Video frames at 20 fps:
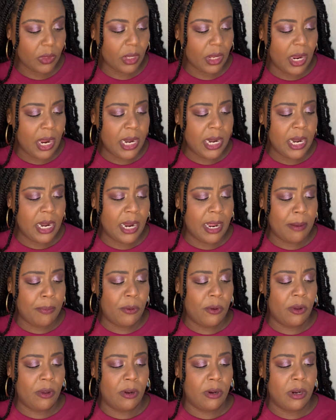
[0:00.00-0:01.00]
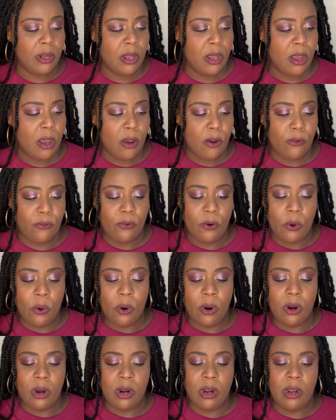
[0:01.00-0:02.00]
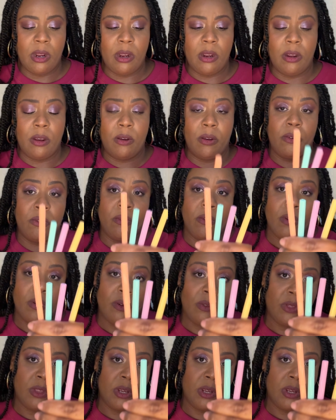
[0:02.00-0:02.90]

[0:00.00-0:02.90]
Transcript: and then I put 4 of the